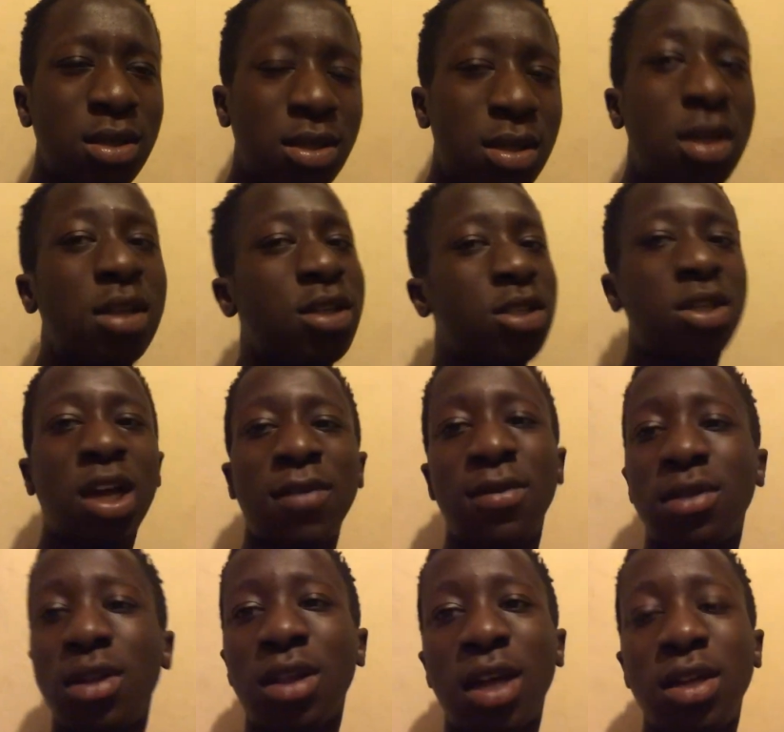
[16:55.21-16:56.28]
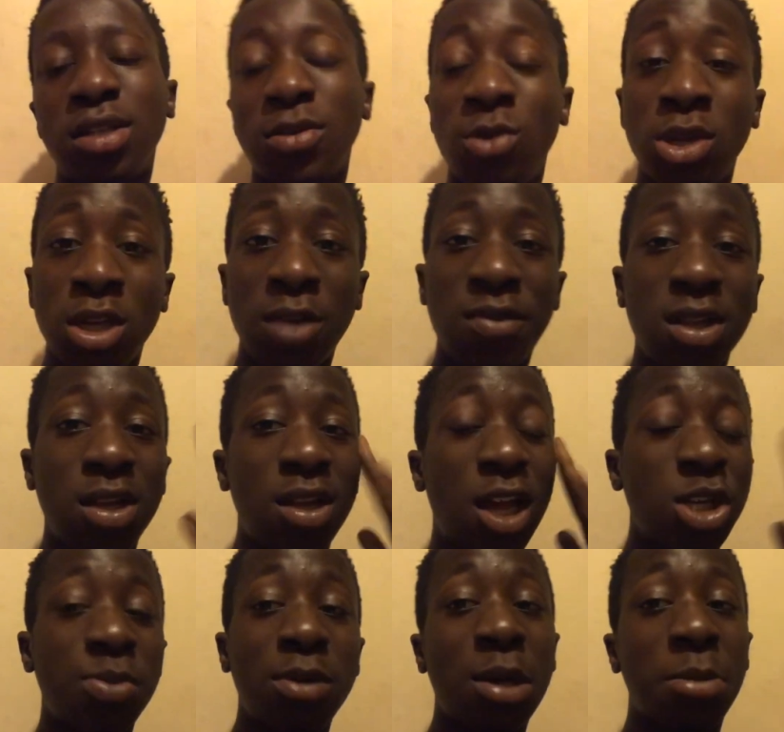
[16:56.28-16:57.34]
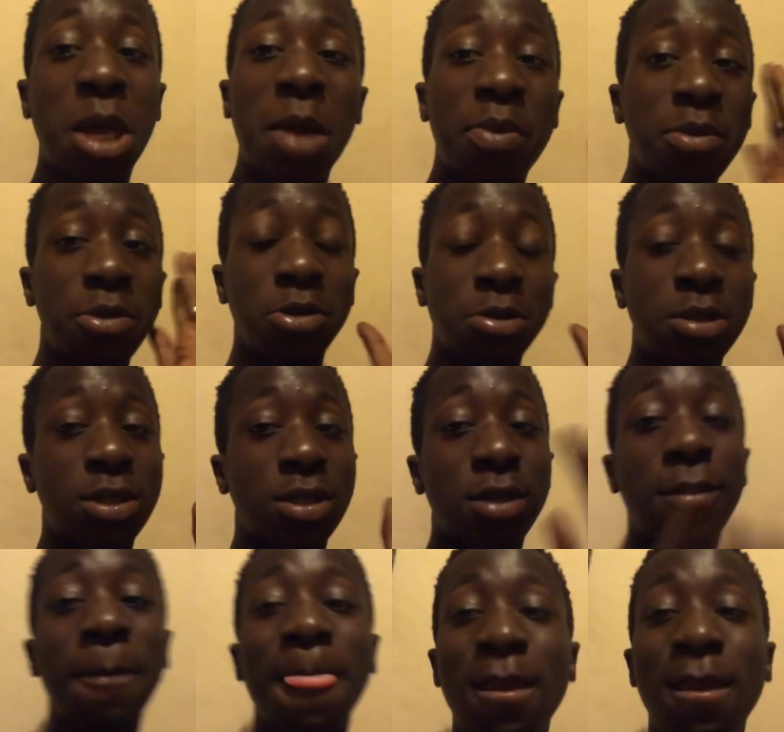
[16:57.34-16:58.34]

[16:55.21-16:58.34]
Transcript: Yeah, let's try 50 likes. If we can get 50 likes, bro, I'm happy, you know what I'm saying?